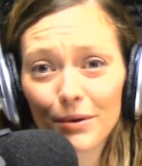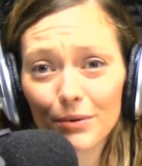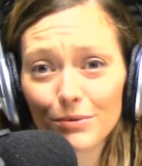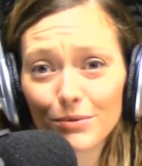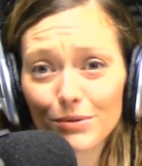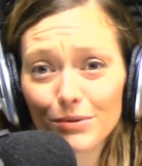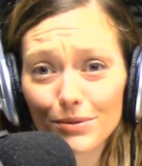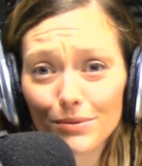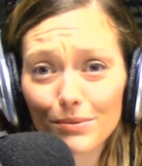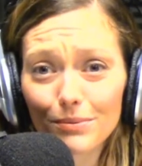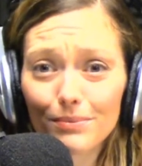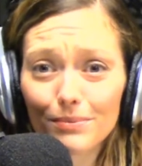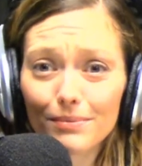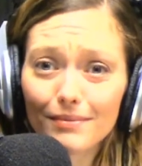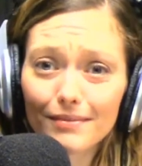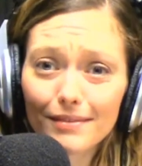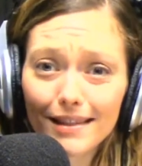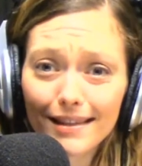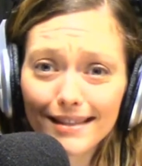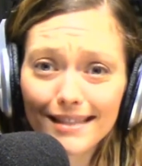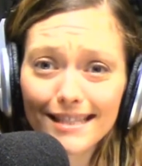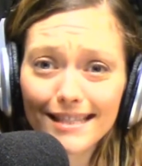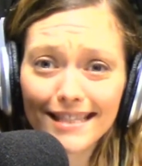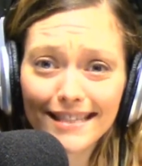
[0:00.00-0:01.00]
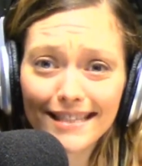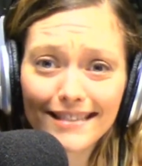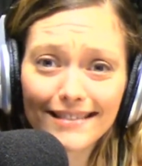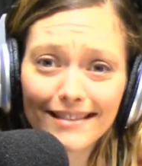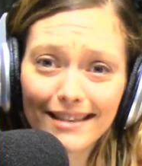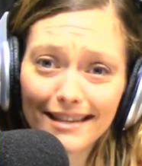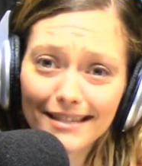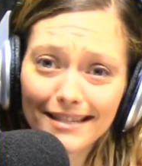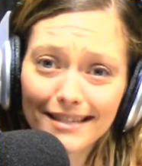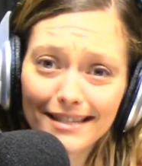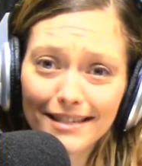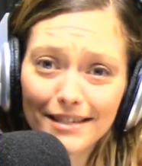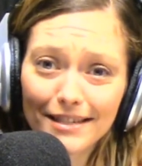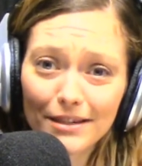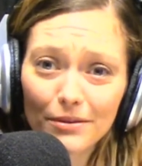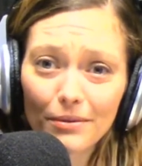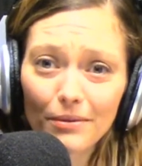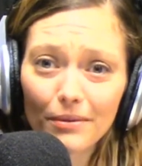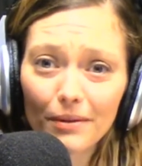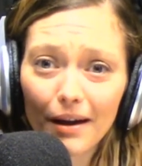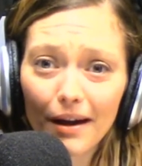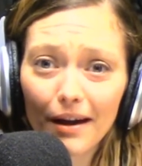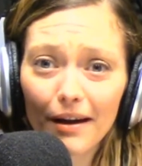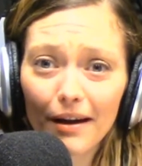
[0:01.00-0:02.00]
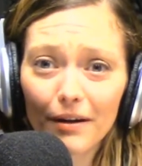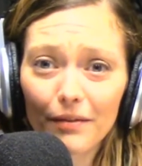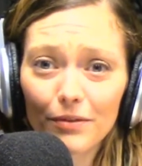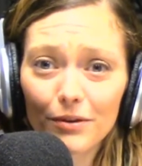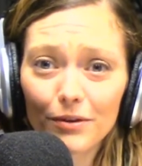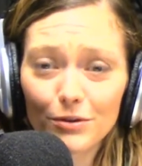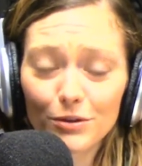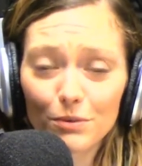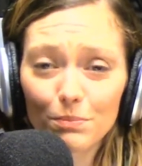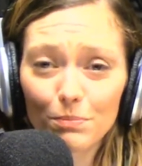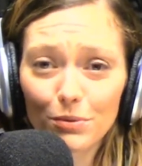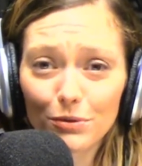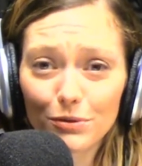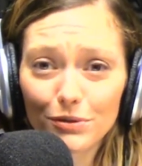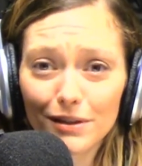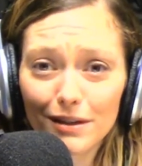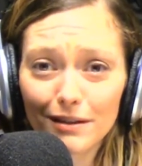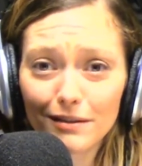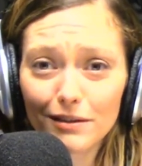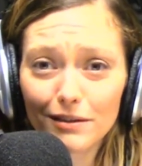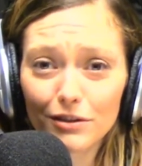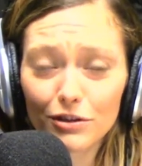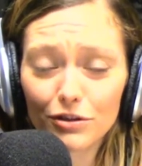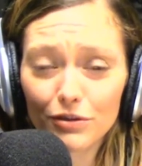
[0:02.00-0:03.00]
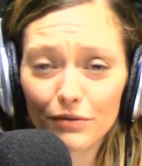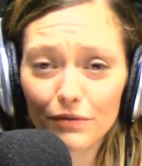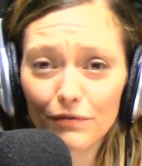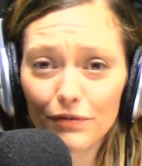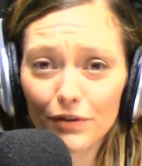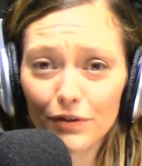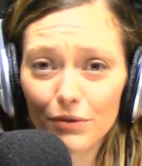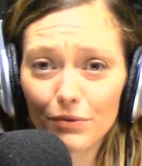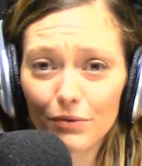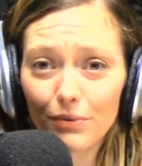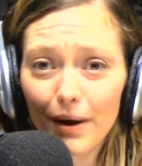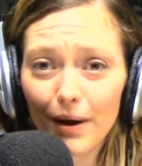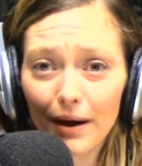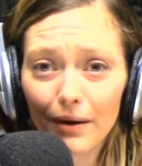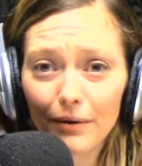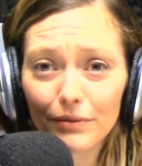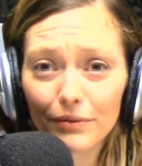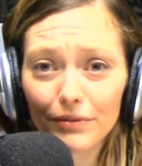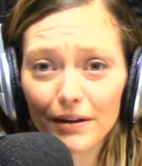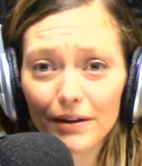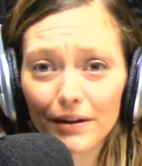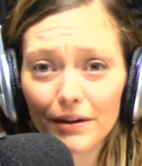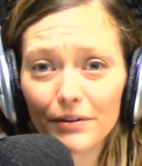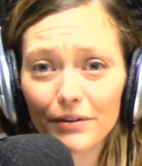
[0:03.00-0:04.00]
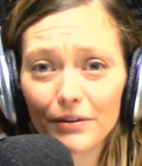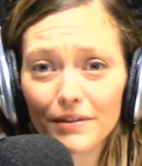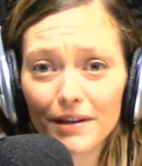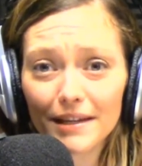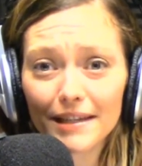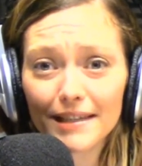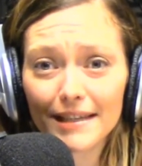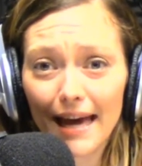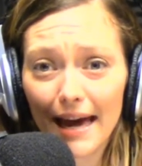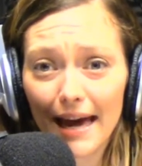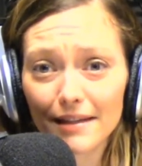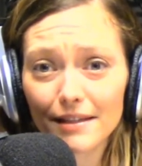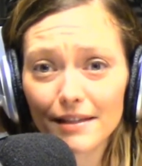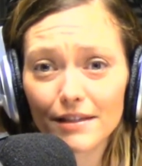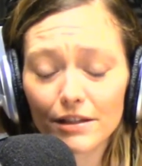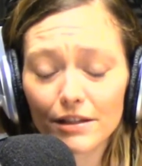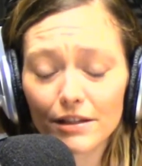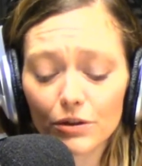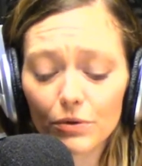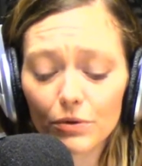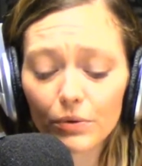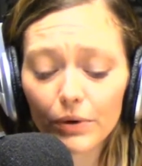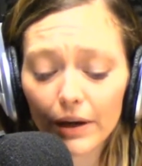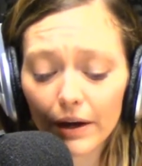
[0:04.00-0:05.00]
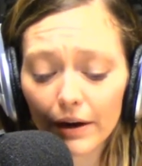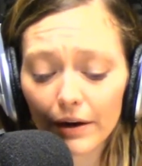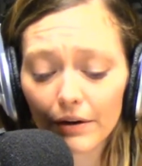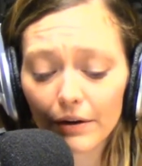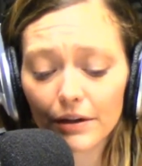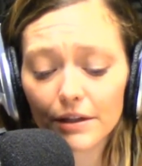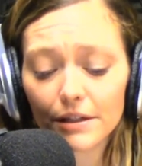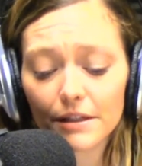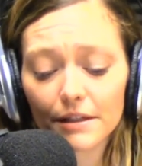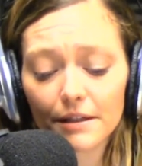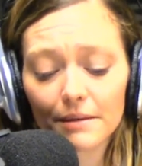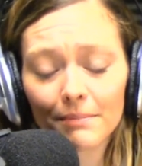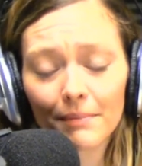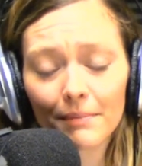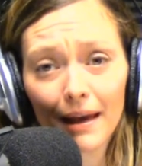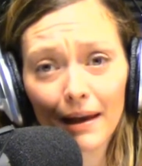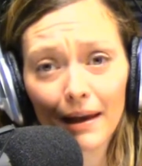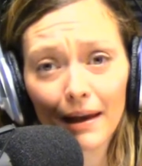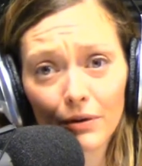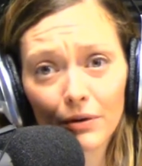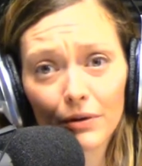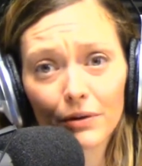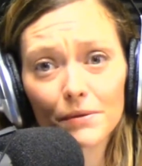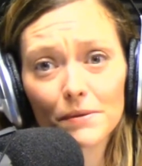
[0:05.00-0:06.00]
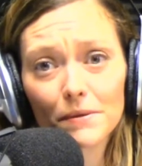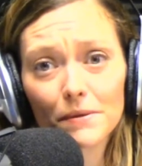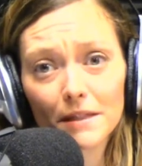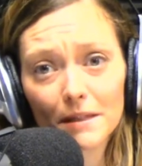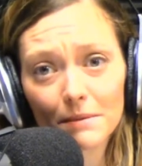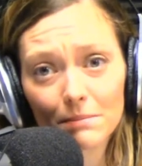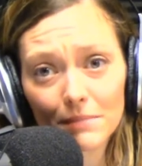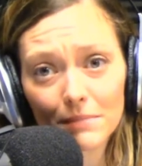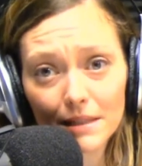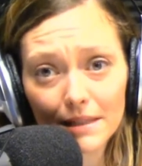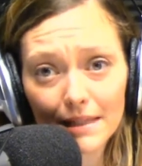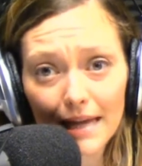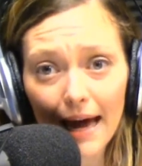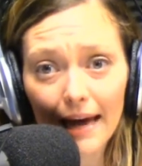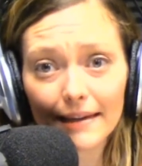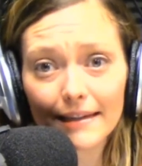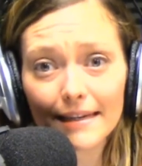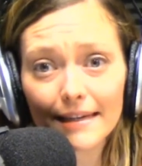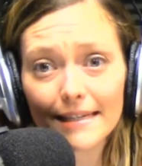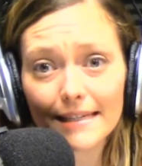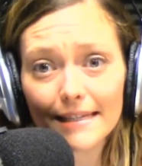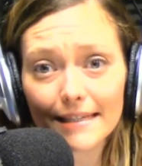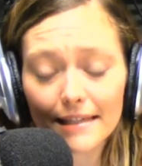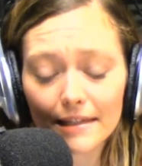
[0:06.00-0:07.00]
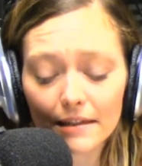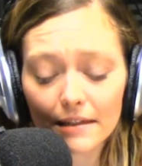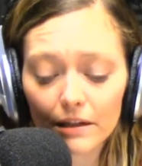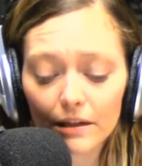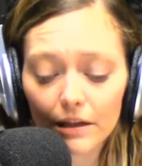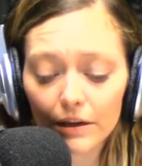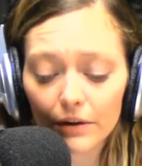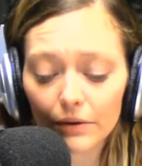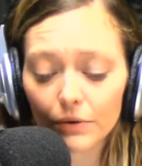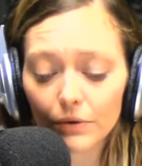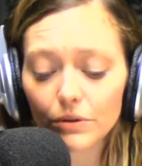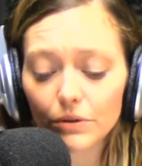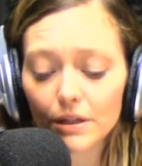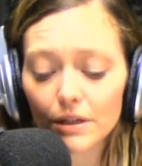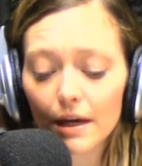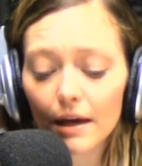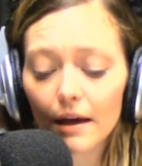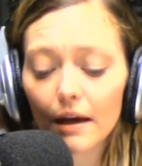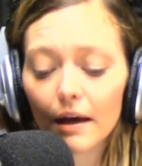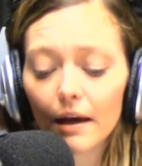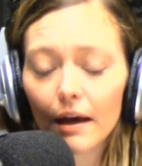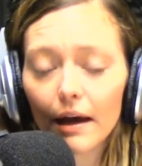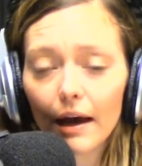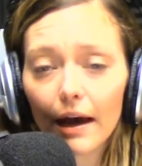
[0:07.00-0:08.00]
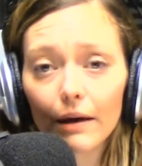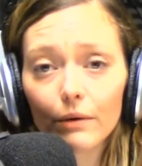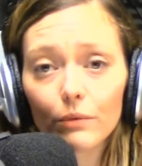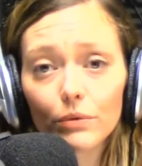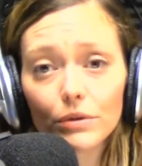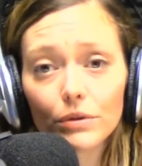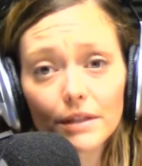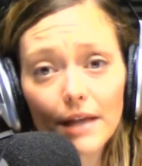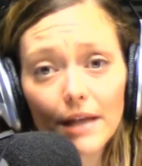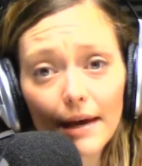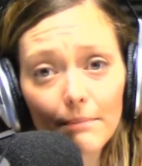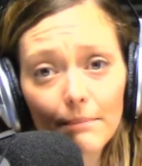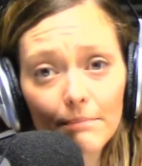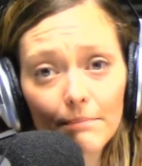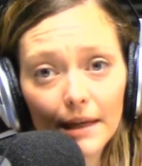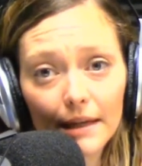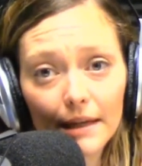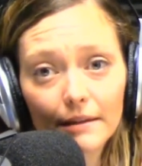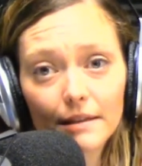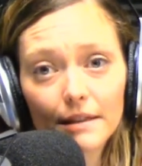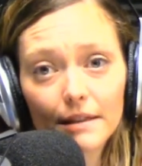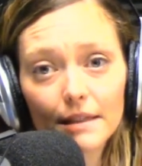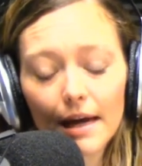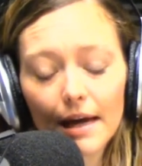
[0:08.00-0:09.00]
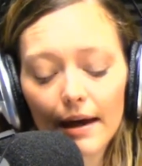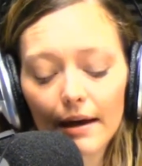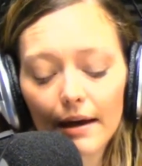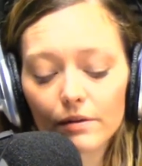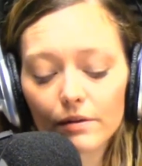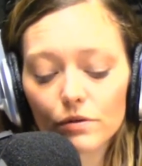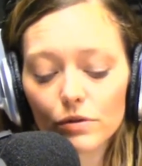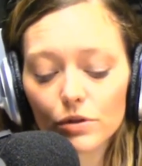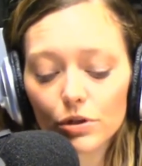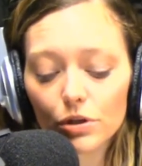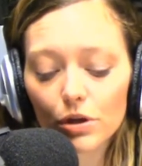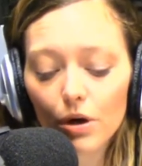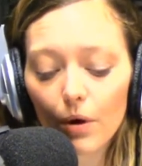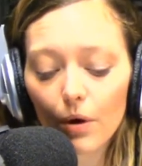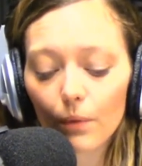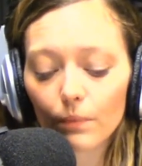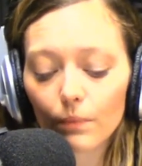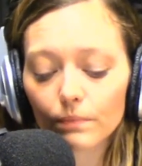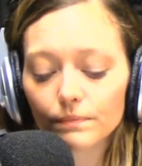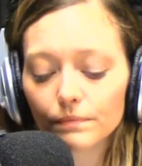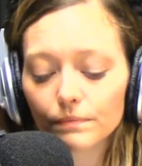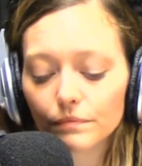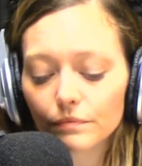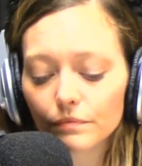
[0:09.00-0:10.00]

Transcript: So that's still there's a percentage of you out there that yes still carry some anger and some sadness and guilt and resentment, and so.